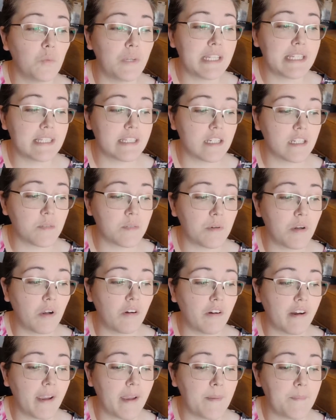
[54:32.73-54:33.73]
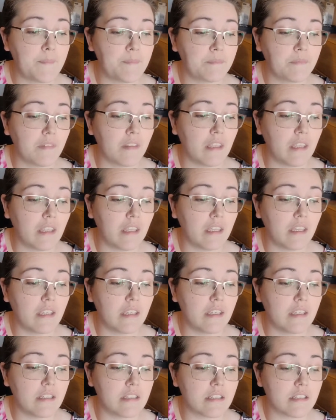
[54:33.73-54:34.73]
WinStitch program
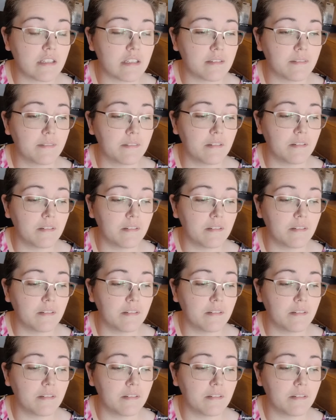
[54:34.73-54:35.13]
is,